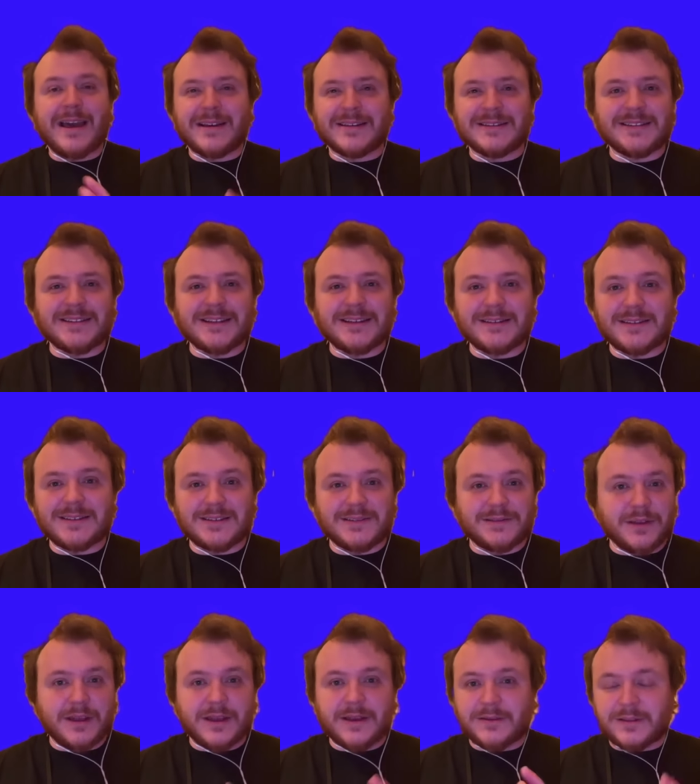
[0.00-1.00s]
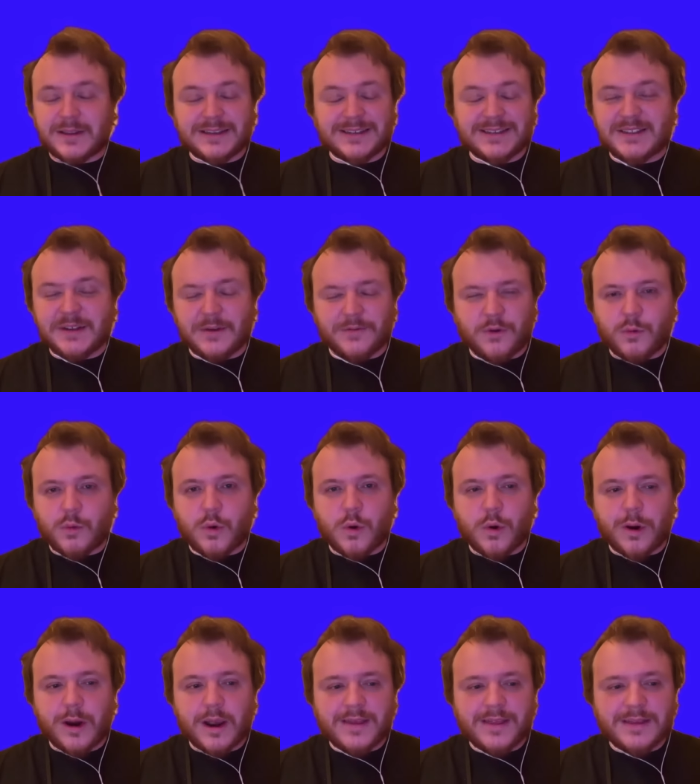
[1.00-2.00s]
since like Civil
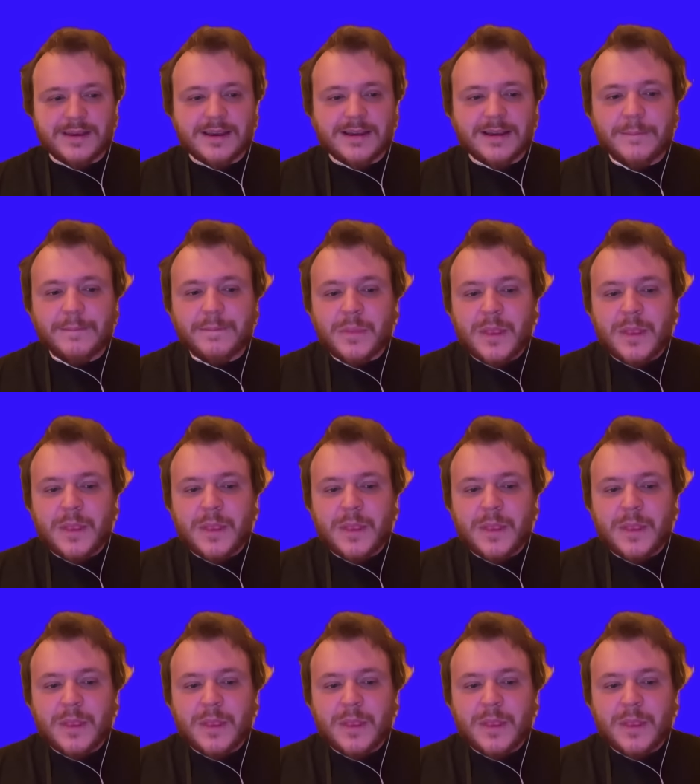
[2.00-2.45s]
War, I think.